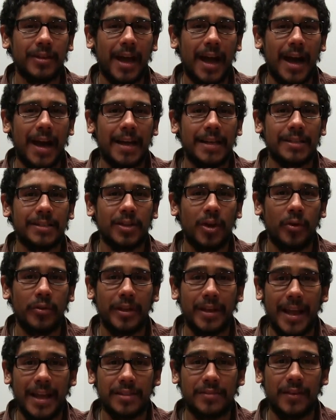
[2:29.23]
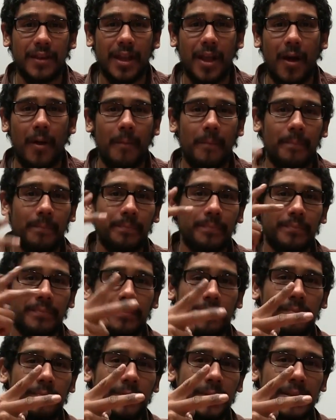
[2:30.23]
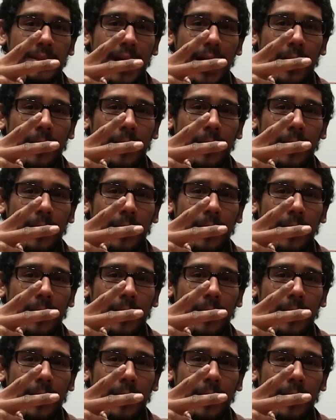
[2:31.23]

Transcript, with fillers: guys on the next video. Peace